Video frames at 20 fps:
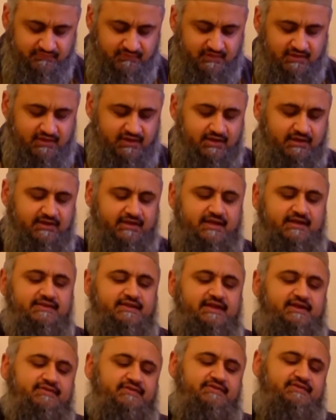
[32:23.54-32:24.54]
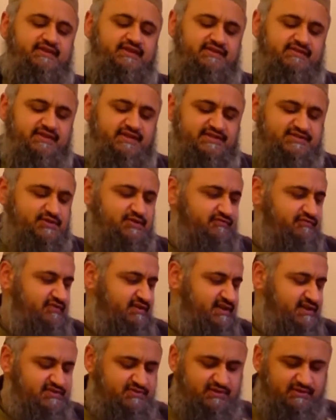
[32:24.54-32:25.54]
Okay, now the, these two
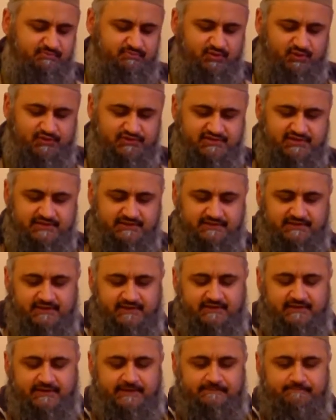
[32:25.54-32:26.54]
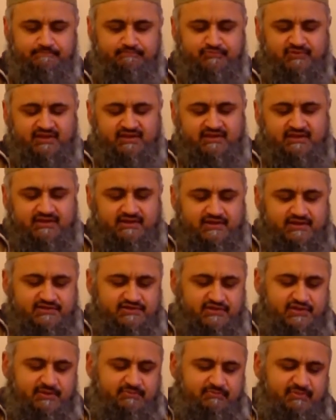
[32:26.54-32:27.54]
figures are important, all right? So
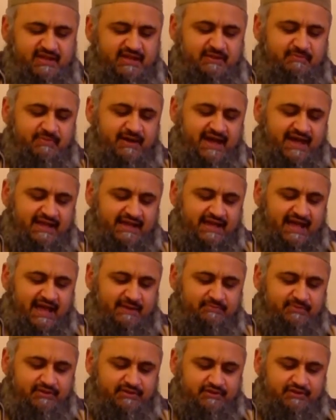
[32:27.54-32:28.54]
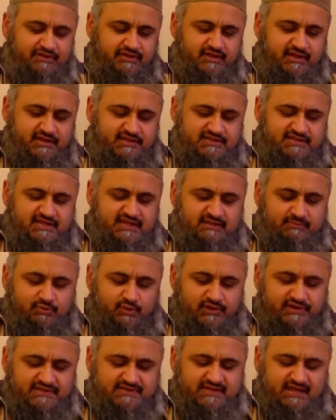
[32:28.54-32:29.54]
the Big Bang happened
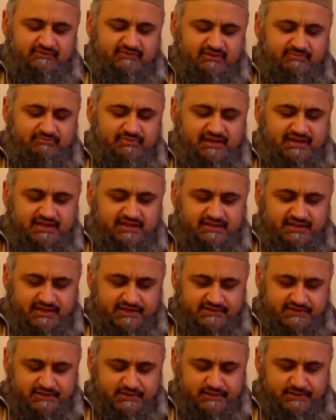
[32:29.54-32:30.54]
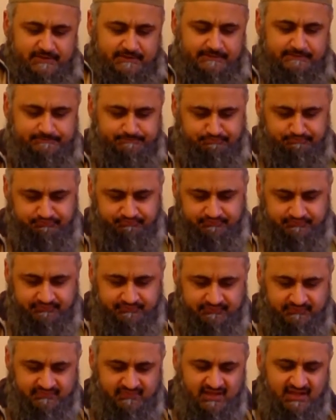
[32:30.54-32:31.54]
13.7 billion years ago,
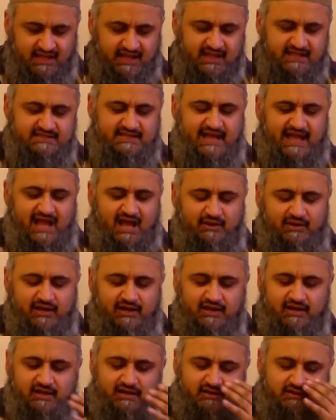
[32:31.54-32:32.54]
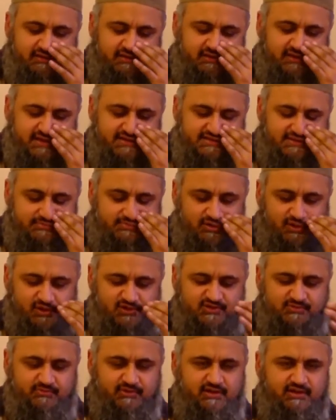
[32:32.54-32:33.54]
and our Earth is
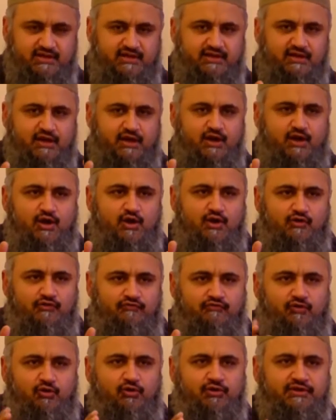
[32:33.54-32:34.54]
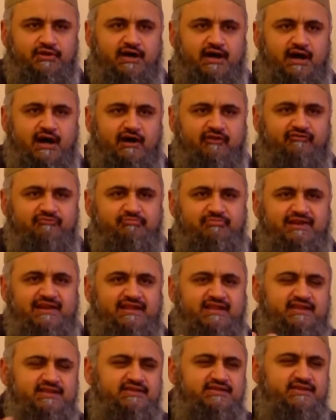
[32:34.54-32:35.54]
approximately four and a half
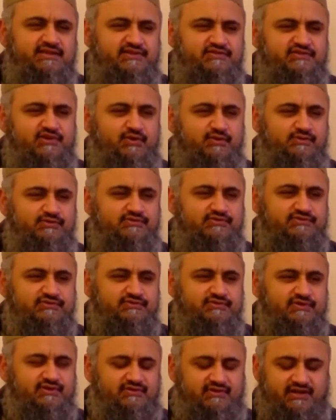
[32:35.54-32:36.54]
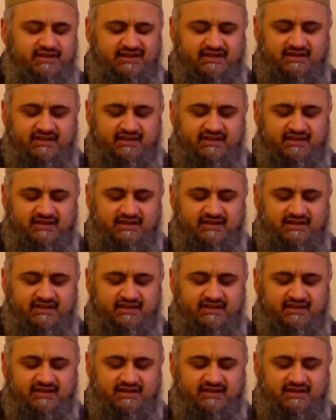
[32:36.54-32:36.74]
billion years old. All right.